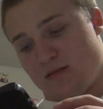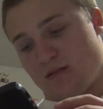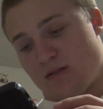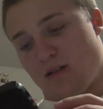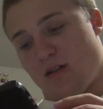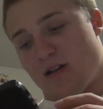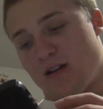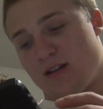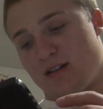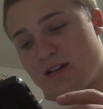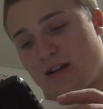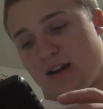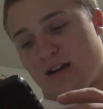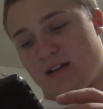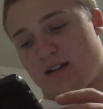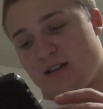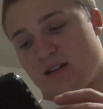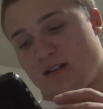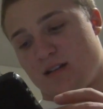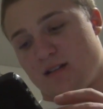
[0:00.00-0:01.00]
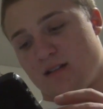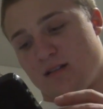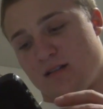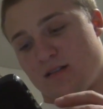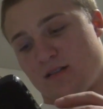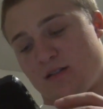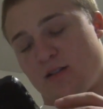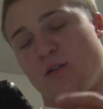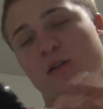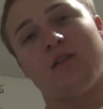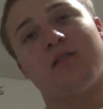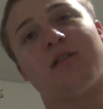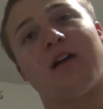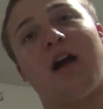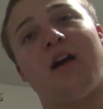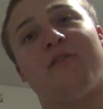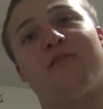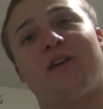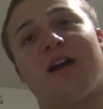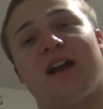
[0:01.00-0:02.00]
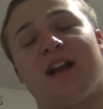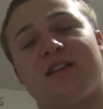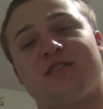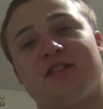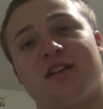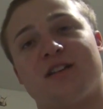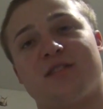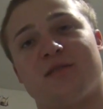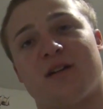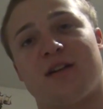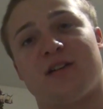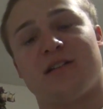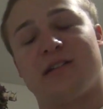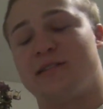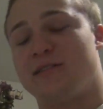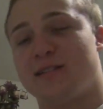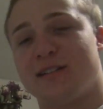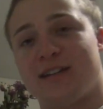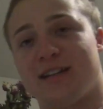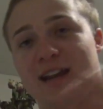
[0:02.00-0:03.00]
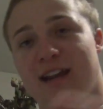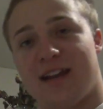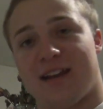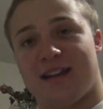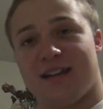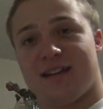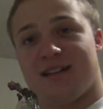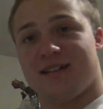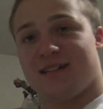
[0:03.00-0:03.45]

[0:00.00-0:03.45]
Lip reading: No, I need 90. Or no, I forgot. You only need 80.